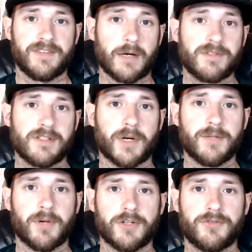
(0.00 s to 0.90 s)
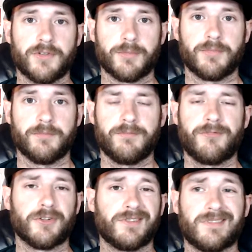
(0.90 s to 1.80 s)
That was his money punch for the
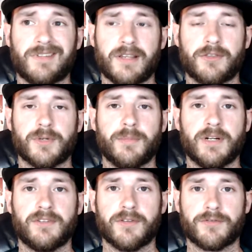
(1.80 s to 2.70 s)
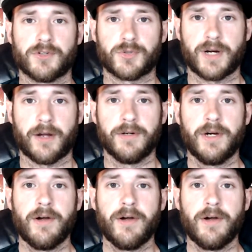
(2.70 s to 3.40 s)
first, say, 3 minutes of the first round.